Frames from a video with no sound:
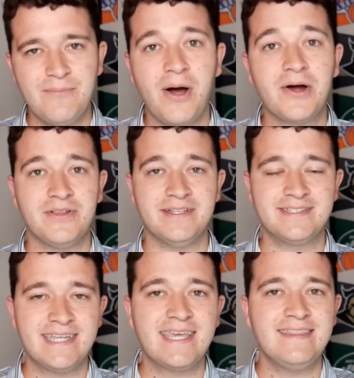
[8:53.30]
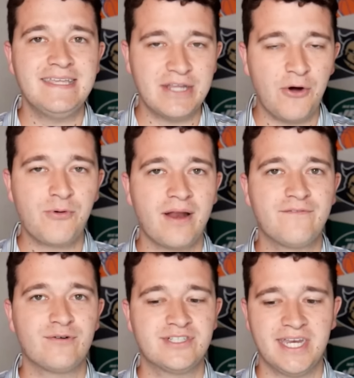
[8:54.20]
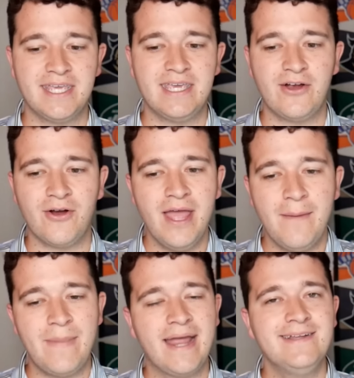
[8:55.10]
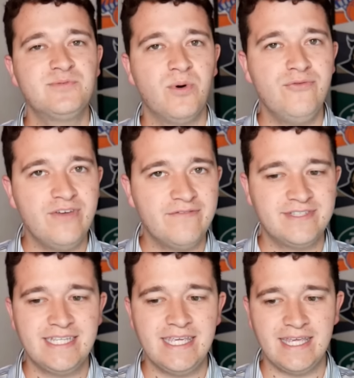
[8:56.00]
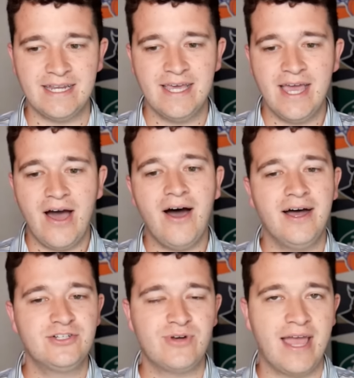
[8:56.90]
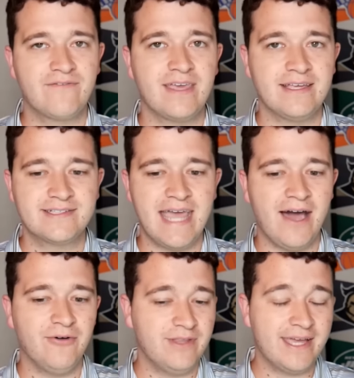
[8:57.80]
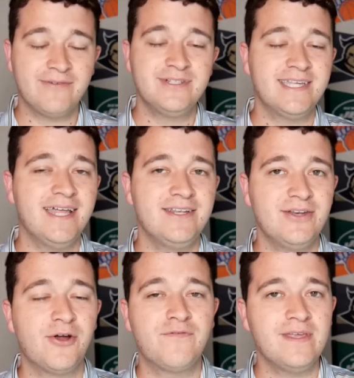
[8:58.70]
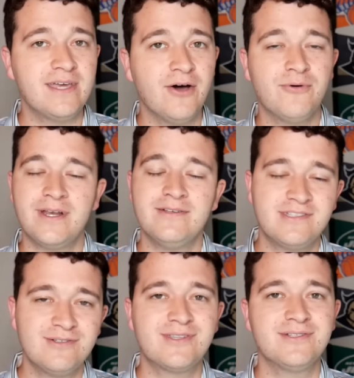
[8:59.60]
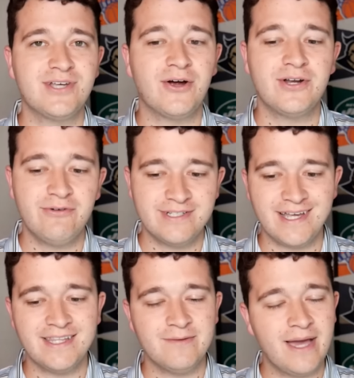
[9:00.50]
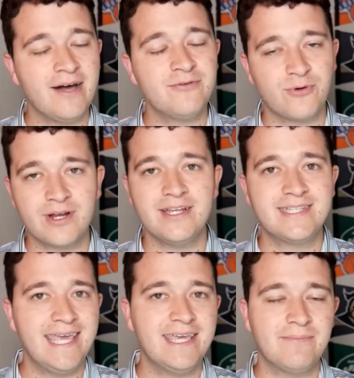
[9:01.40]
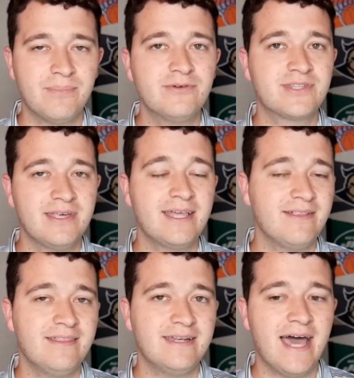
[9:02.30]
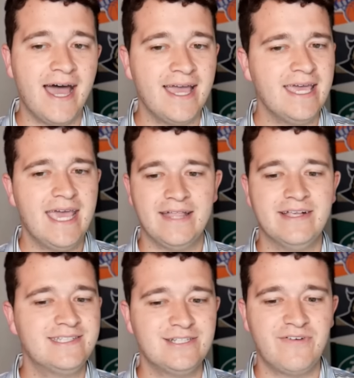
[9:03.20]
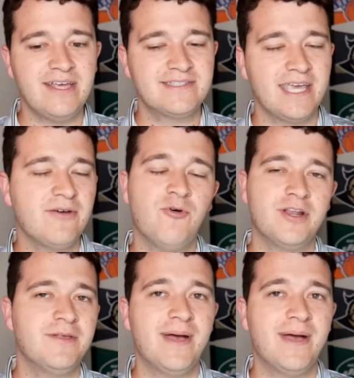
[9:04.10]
and Marlins, taking the no-run first inning here, minus 115 on DraftKings. Now, like we said, Nerfy Goat, when Jesus Luzardo is on the mound, we're going to take it most likely than not, unless he's facing one